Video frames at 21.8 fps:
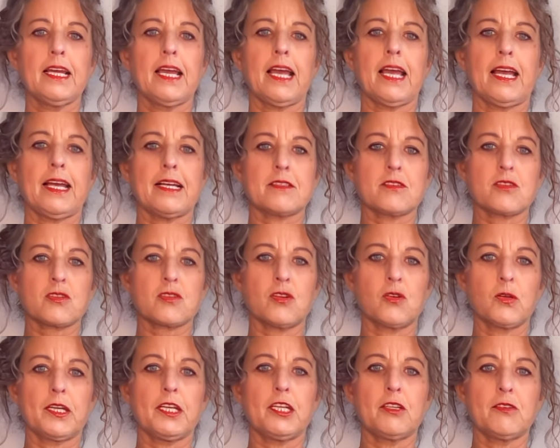And so
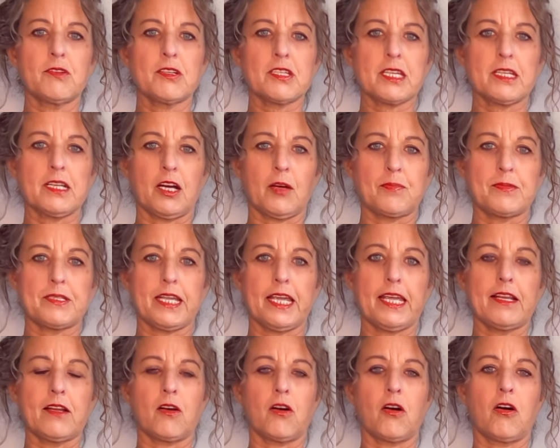here is an
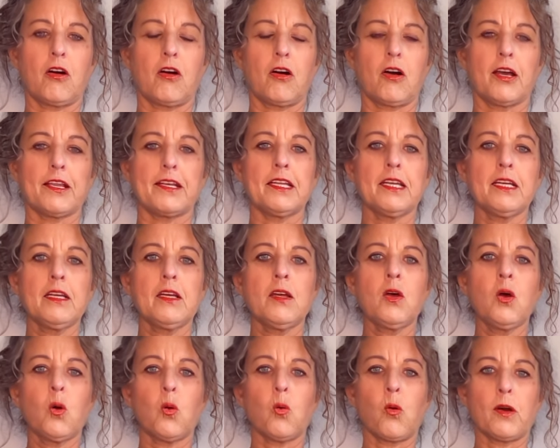update on
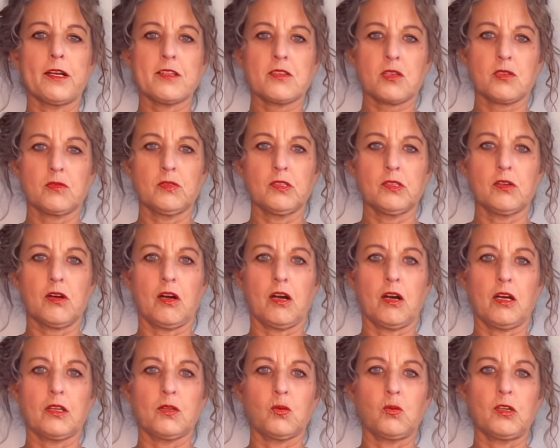what is going
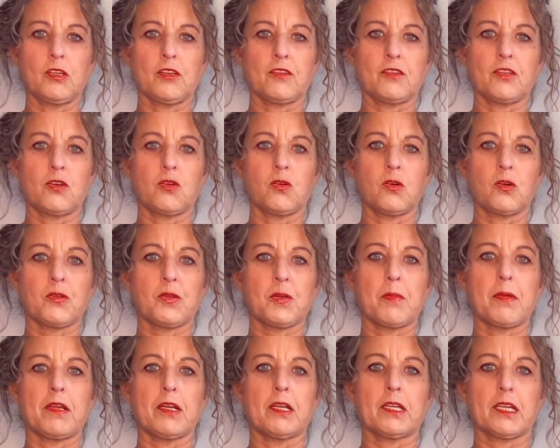on with the North
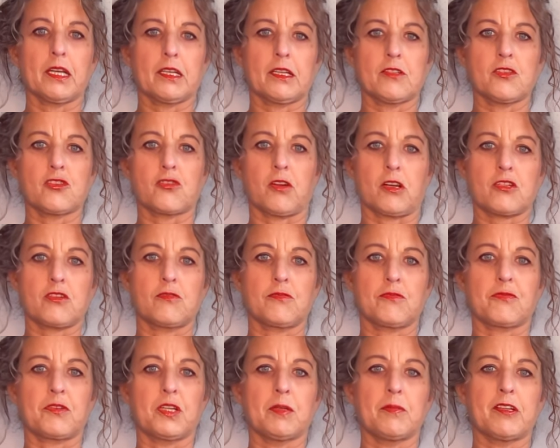America construction
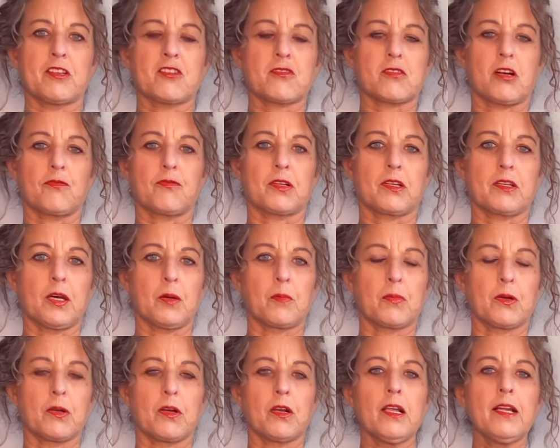framing, softwood
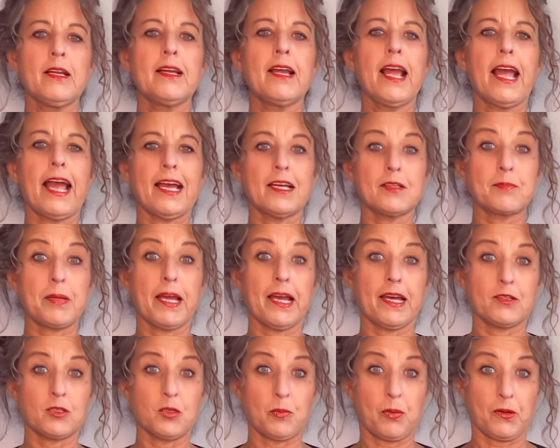lumber, and
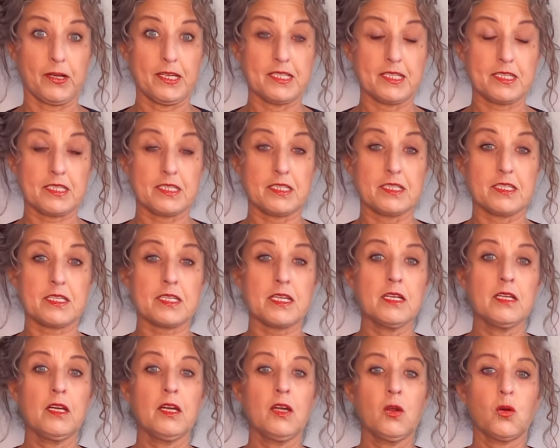panel prices.
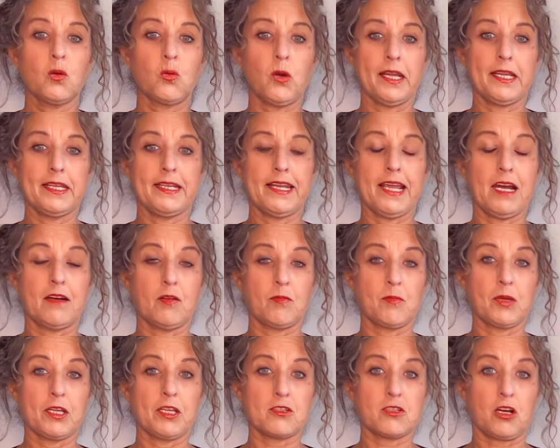Right now I'm
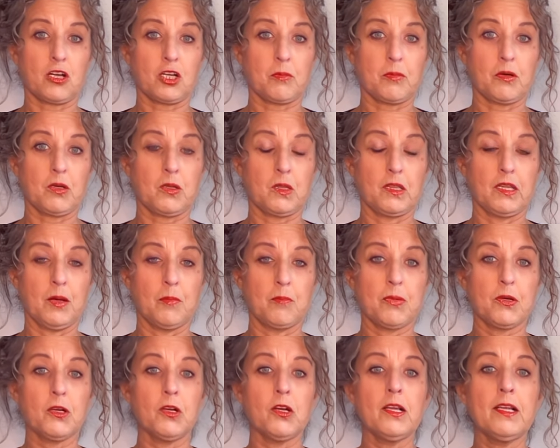going to talk about
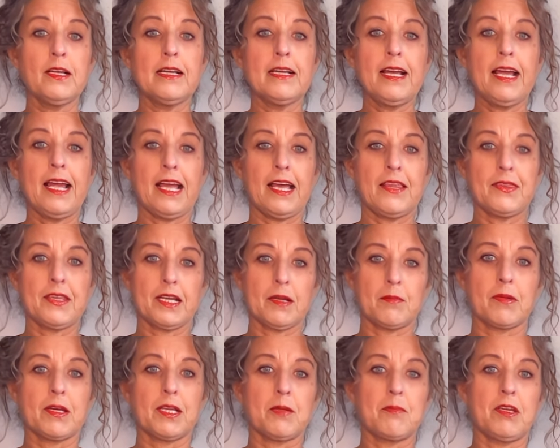lumber, and then I'm
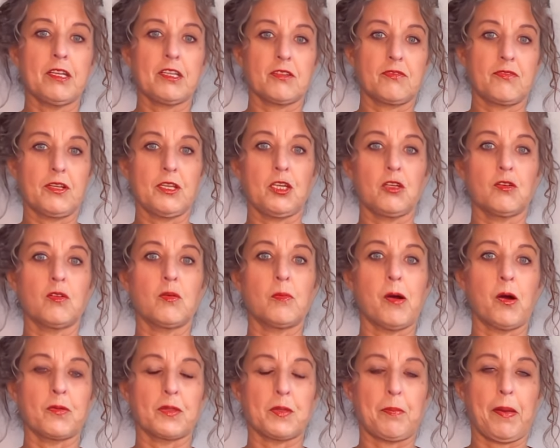going to make a video
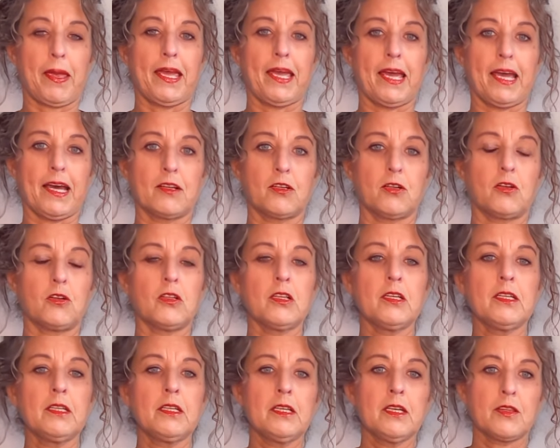about the panel.
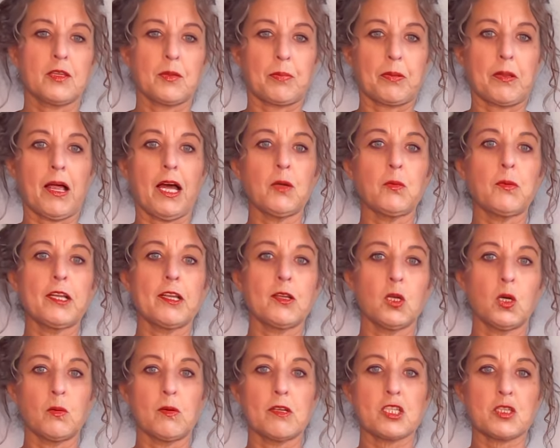The plywood and
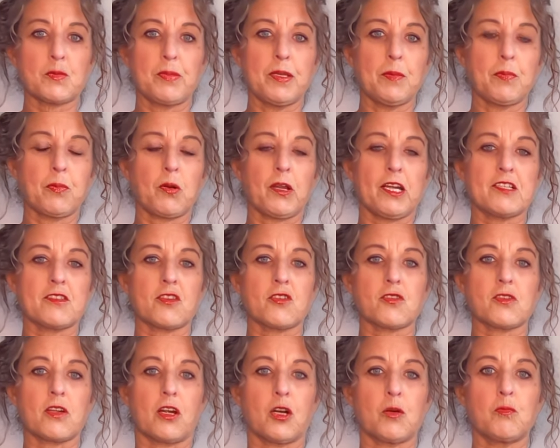OSB prices
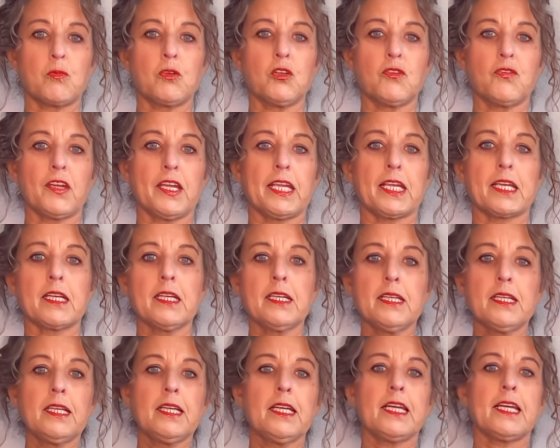are moving
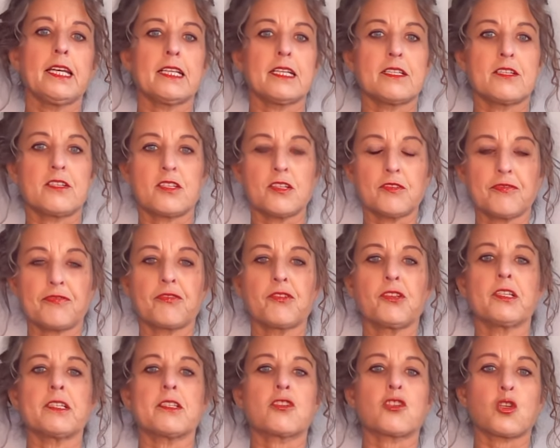in a
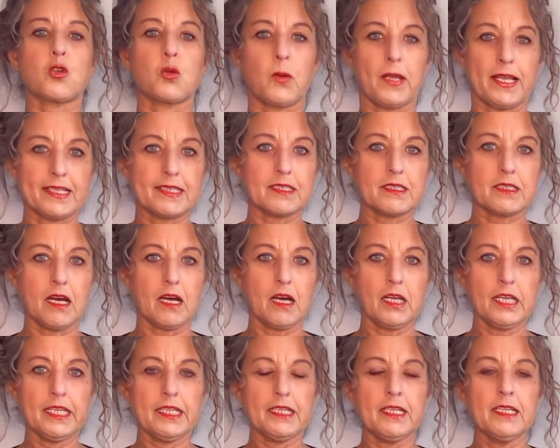different trend
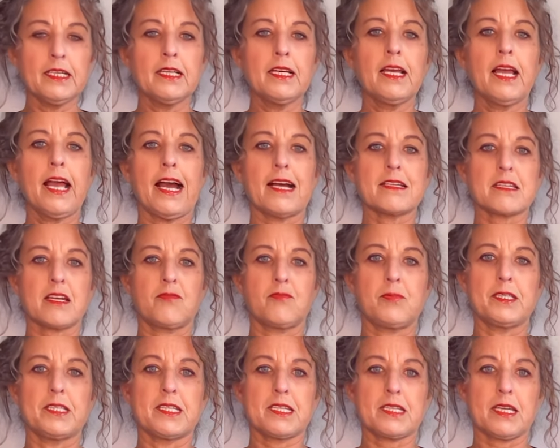line, as I've
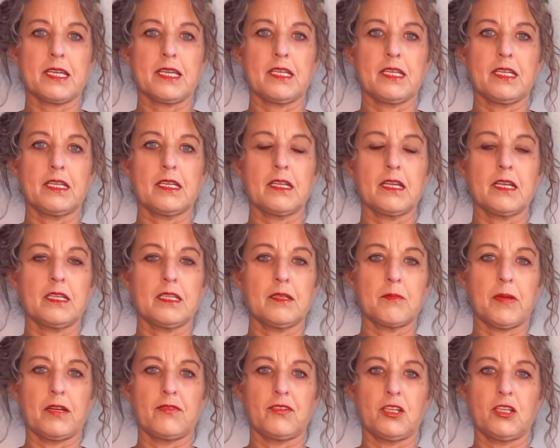been saying in
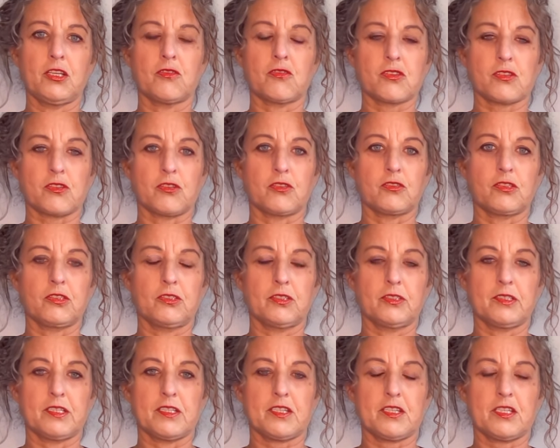my videos earlier
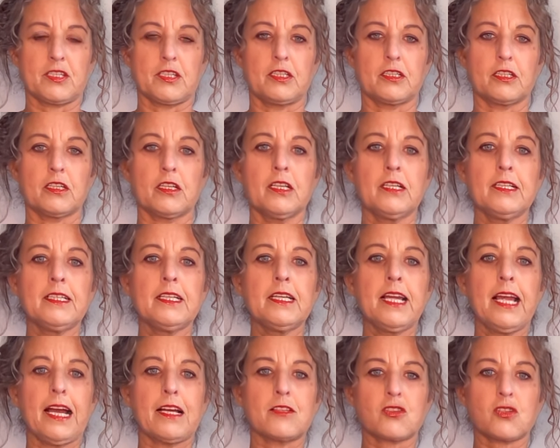this year.
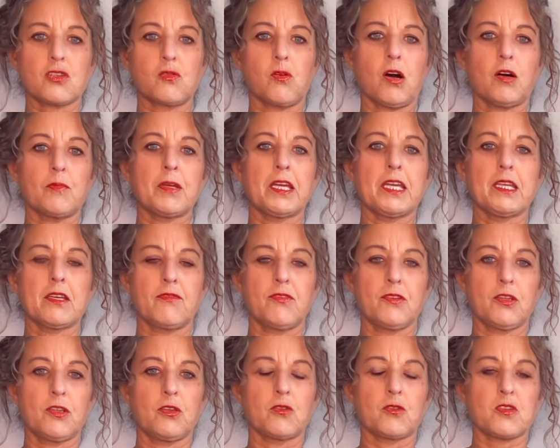And so I'll be giving
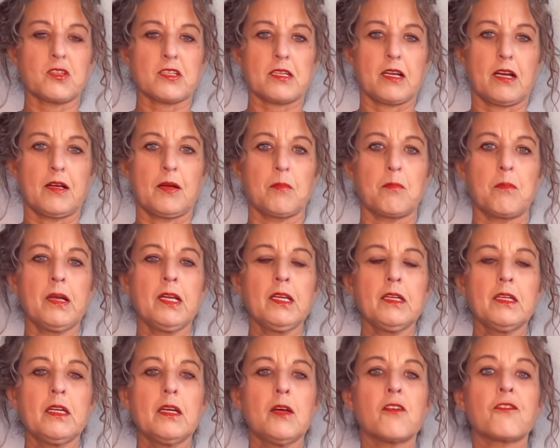you some
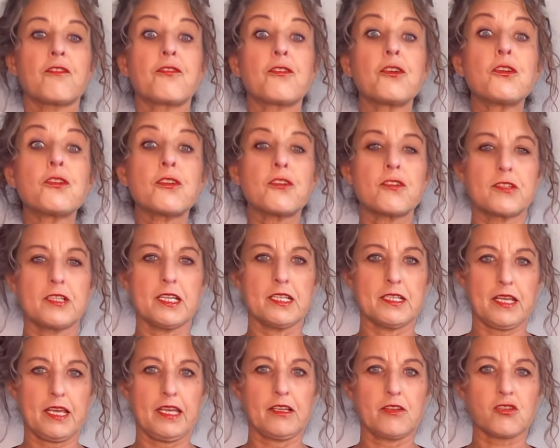further
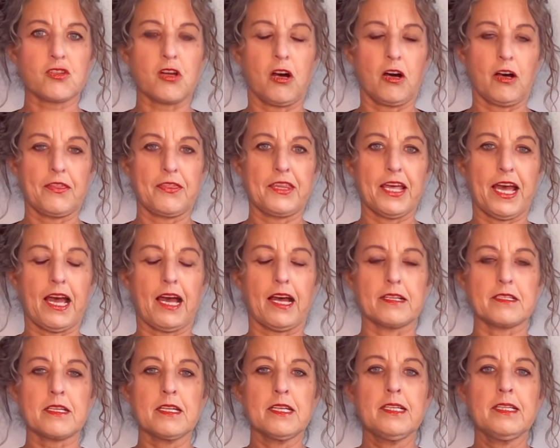details on
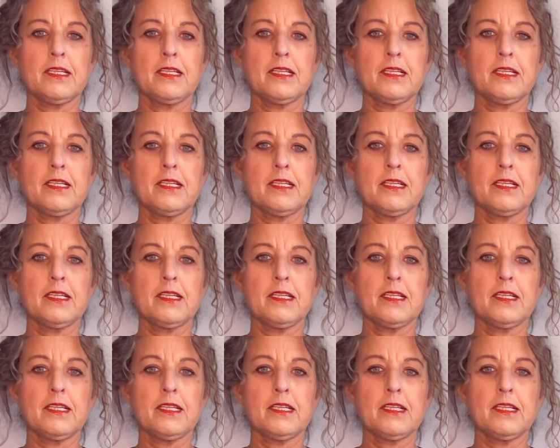that.